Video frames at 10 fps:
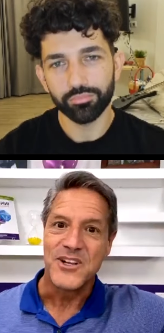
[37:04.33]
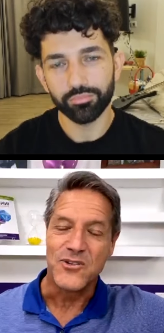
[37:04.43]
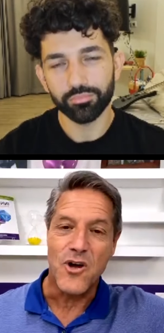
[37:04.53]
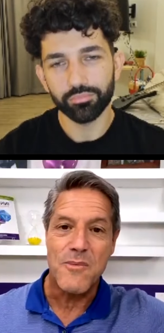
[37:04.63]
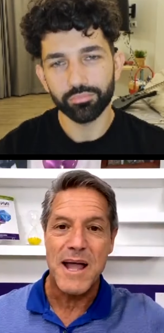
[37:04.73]

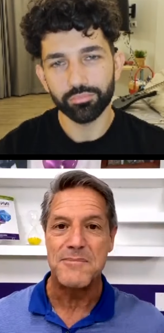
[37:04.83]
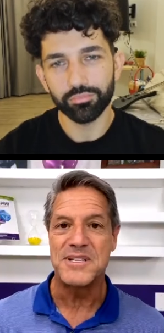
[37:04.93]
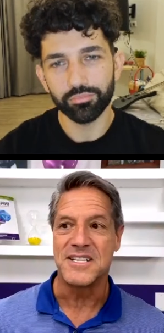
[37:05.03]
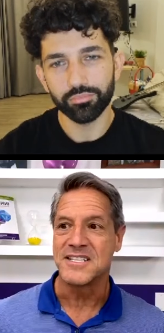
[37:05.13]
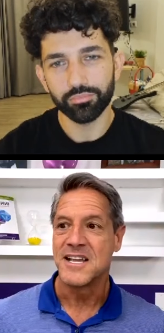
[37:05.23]
Speaker 1: grow my
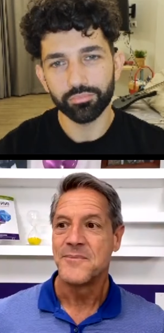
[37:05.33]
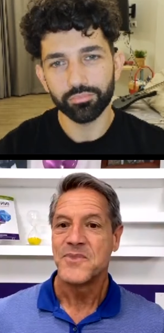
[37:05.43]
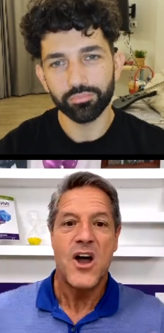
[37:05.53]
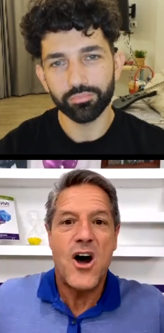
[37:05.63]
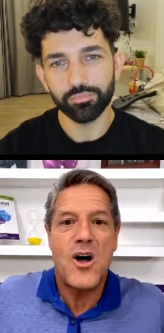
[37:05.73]
business.
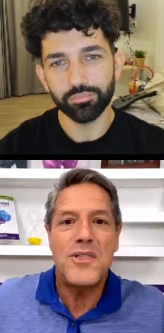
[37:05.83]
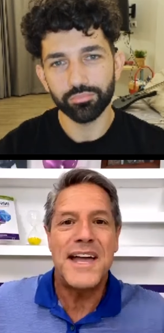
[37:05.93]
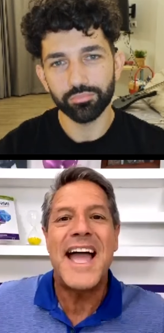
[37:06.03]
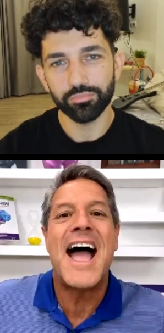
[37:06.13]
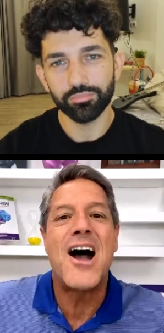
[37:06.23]
All the
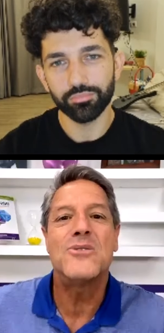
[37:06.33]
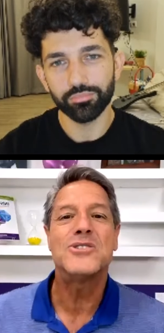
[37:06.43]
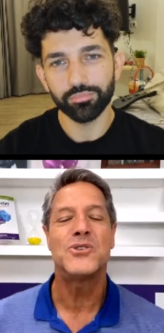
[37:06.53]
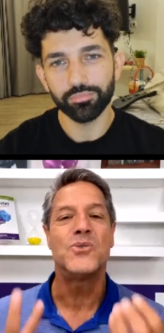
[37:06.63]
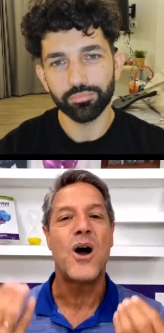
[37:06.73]

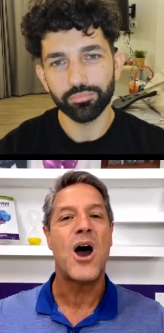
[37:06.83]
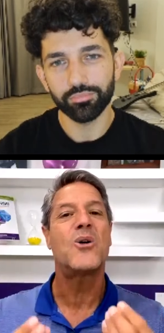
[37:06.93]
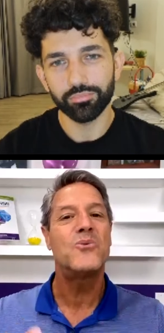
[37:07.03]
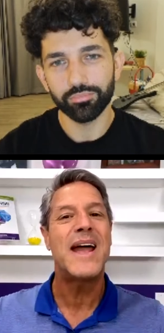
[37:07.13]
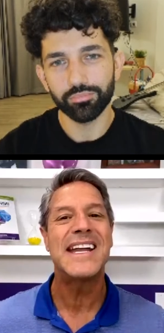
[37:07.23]
how-to
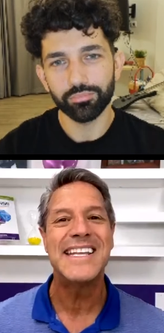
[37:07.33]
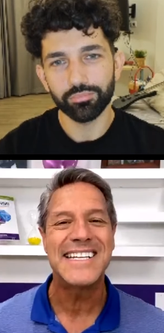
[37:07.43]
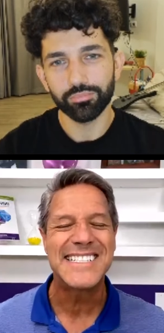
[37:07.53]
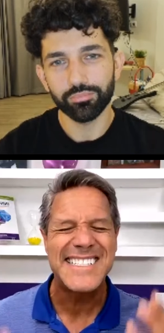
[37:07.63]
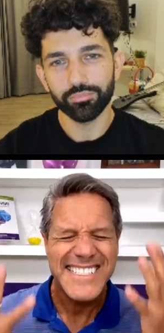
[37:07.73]
already
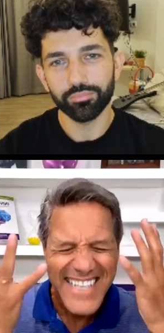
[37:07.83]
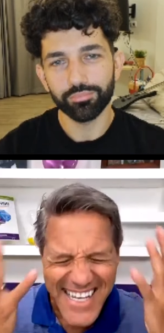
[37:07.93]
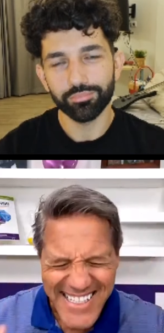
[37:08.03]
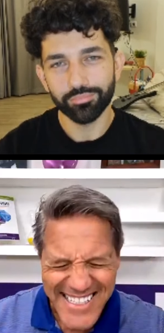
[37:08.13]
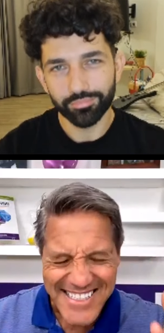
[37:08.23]

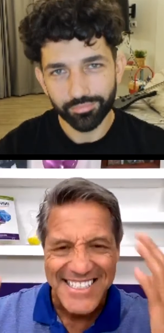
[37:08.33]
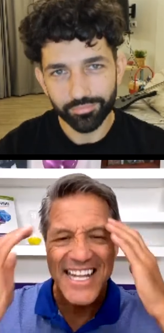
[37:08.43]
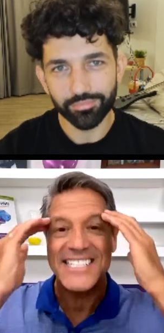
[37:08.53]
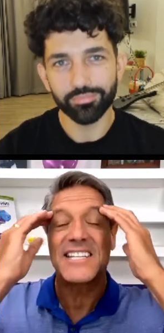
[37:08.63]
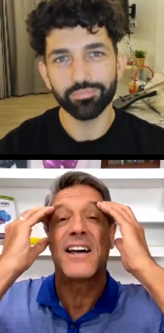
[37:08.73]
exists.
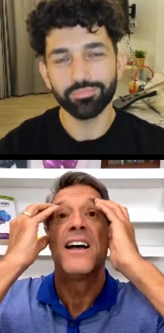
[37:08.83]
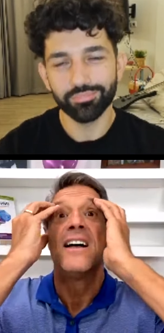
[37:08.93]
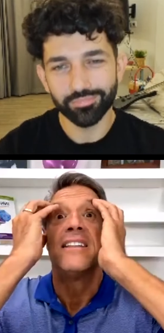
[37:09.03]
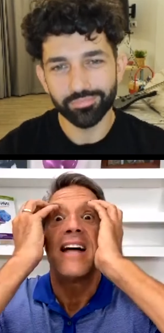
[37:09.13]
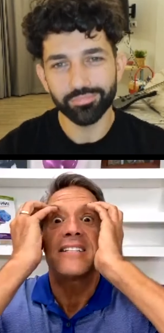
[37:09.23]
That's the
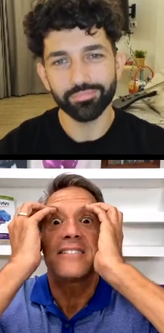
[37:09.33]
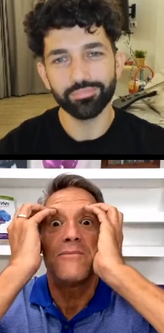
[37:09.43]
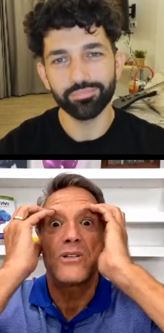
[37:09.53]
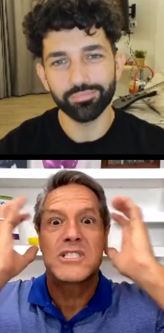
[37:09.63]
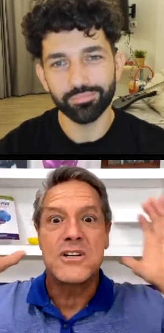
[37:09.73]
that's the
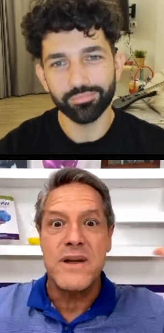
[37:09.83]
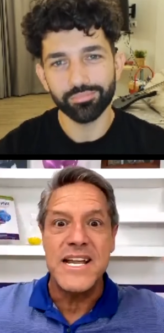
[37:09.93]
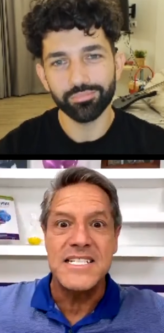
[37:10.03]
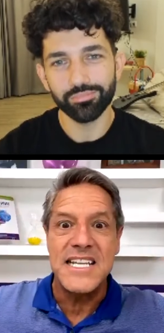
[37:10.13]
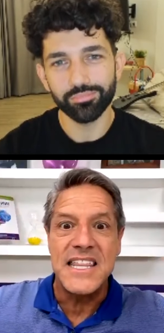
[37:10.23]
most
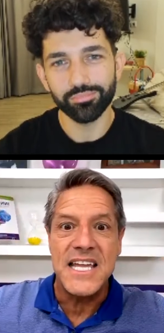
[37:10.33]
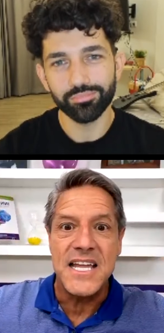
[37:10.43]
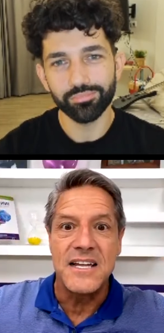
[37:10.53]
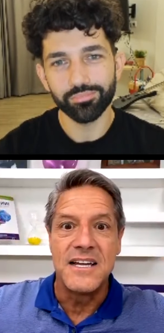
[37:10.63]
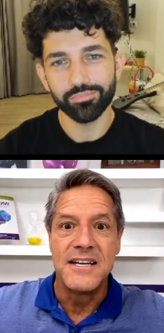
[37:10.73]
crazy
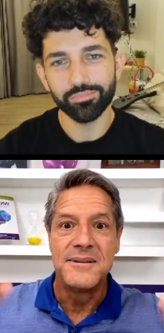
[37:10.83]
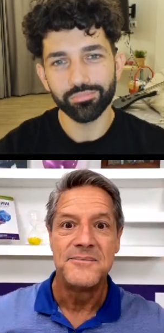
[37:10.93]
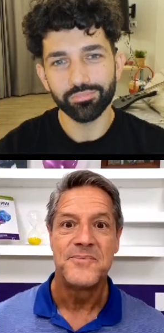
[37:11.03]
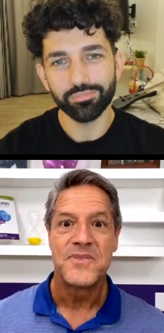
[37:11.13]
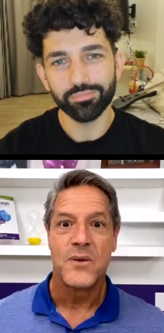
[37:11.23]
thing.
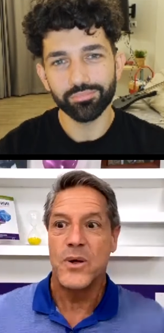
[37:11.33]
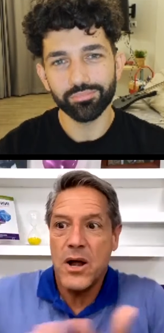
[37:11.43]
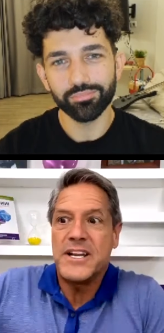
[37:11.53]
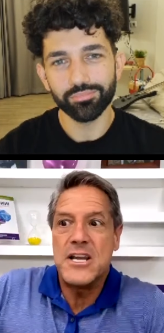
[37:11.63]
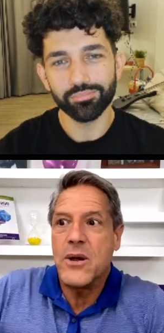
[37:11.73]
We
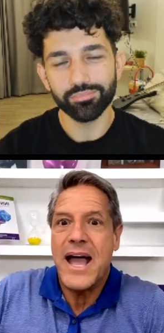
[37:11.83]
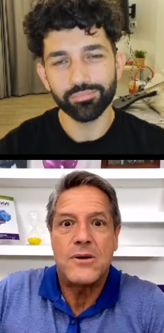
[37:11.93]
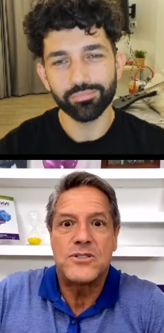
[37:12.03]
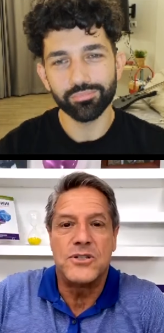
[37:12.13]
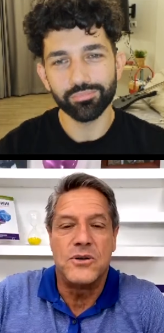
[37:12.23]
already know how
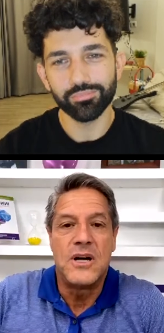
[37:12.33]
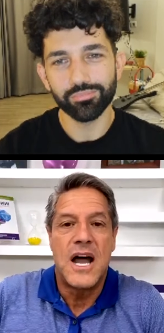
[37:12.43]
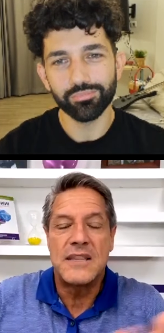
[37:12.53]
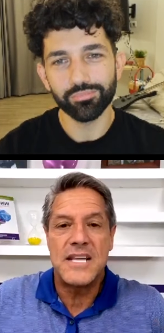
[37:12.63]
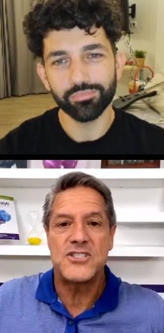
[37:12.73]
to.
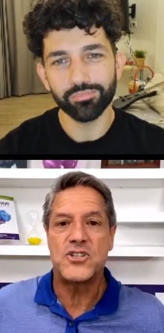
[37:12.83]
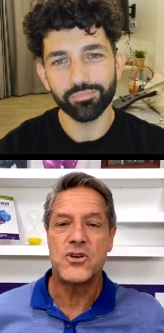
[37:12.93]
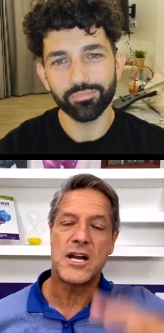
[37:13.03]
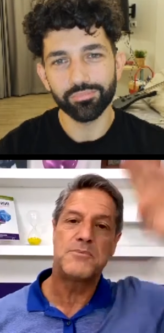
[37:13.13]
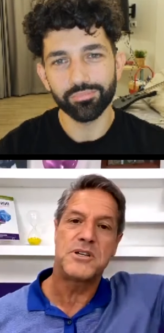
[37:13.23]
Unless you're
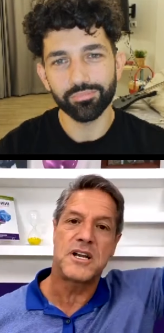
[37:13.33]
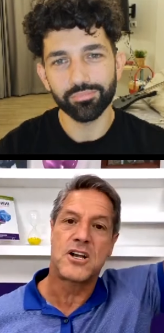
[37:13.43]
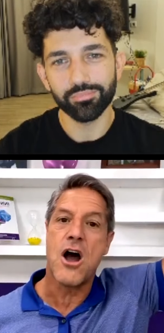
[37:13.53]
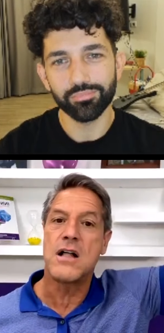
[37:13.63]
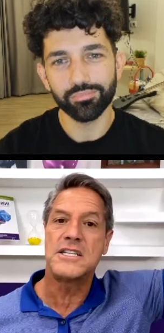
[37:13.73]
trying to put a
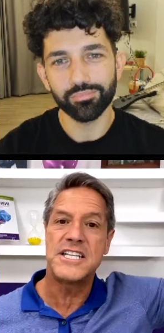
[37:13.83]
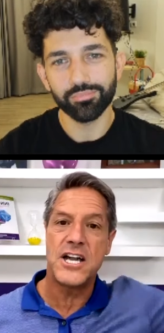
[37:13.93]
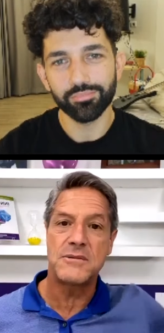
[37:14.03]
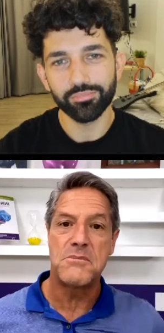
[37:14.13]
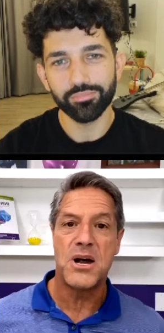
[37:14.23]
colony
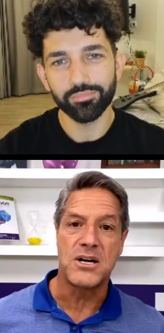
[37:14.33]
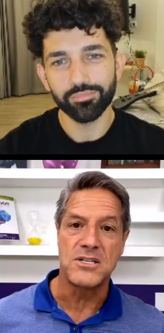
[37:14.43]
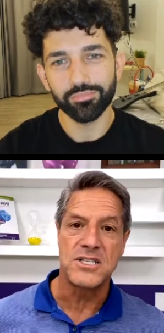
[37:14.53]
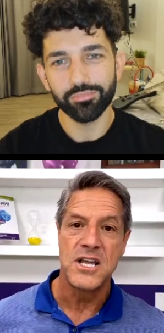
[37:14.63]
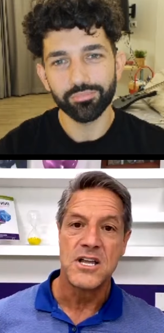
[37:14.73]
on
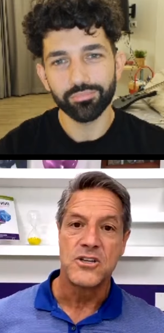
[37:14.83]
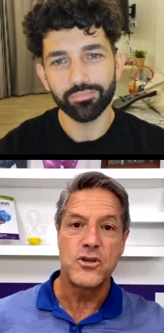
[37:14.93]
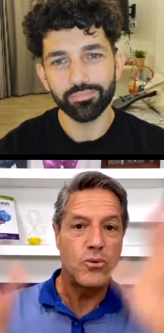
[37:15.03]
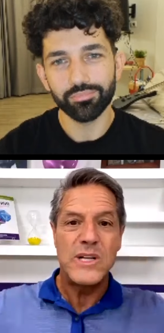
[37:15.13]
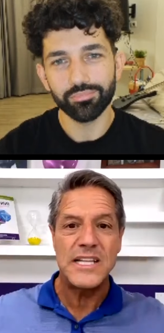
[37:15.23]
Mars,
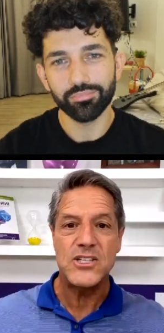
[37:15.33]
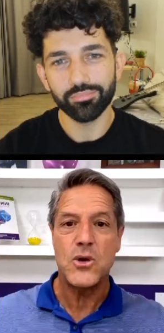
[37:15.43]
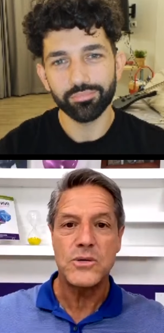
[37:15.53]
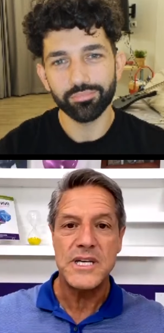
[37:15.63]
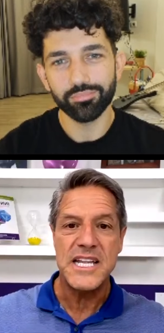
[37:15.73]
you really
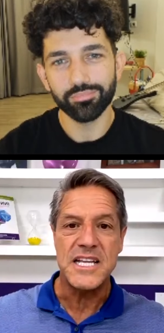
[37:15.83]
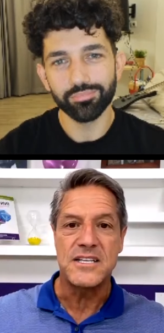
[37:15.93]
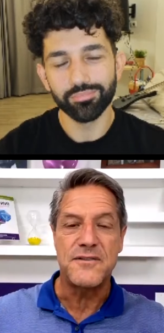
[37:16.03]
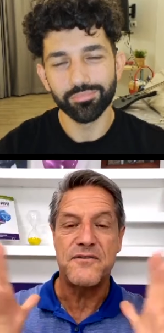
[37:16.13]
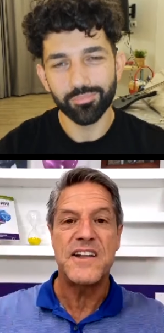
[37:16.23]
don't need
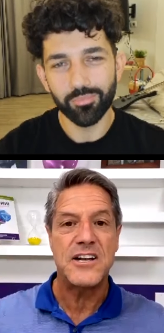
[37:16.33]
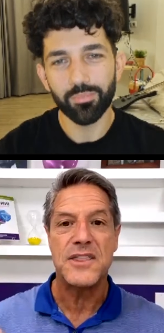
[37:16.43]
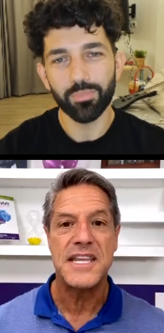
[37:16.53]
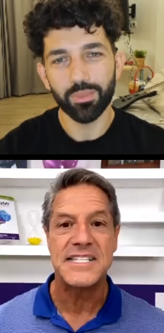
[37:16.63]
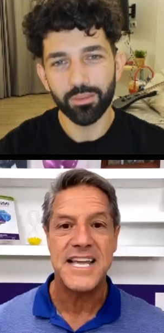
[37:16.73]
to figure
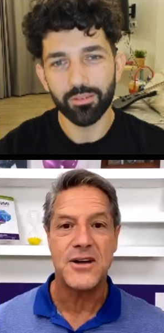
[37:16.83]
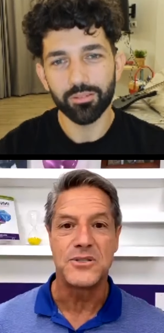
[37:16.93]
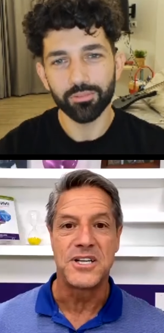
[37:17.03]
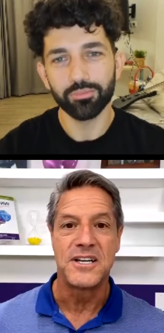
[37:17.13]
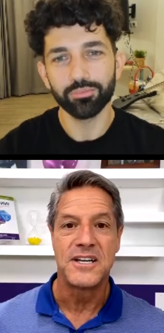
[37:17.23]
things out.